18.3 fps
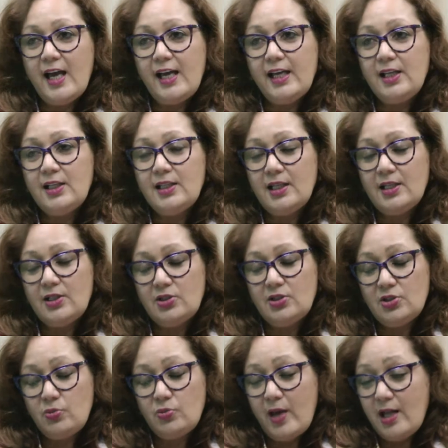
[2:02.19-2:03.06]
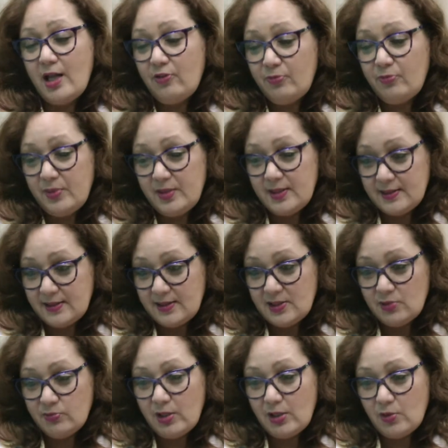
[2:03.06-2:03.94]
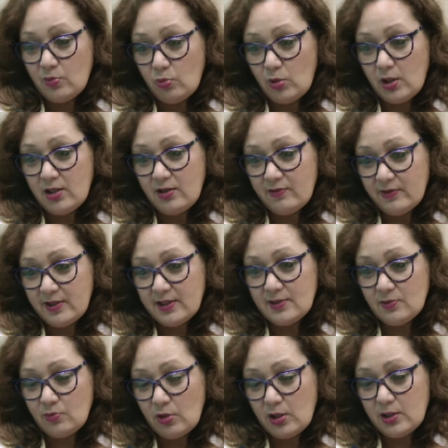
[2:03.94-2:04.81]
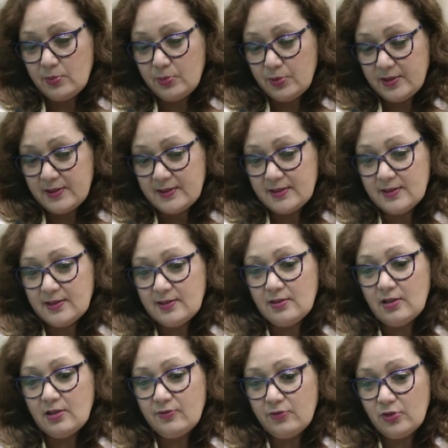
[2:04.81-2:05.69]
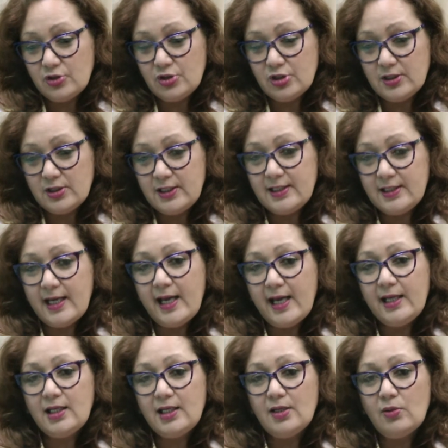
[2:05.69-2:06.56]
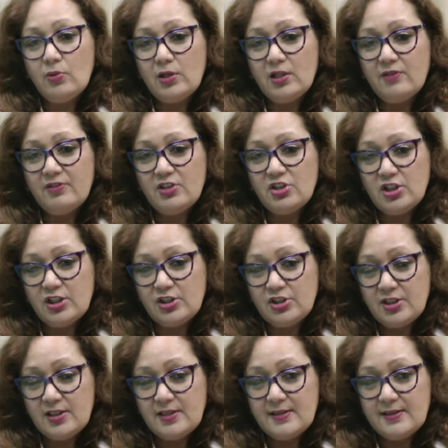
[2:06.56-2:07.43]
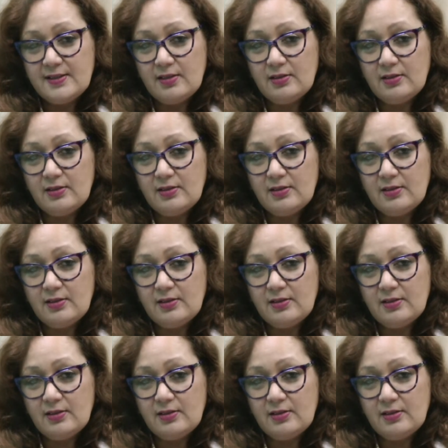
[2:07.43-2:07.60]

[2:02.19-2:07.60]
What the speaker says: Here to discuss some of the legal and judicial aspects of marijuana is lawyer and law professor Rosemary Bell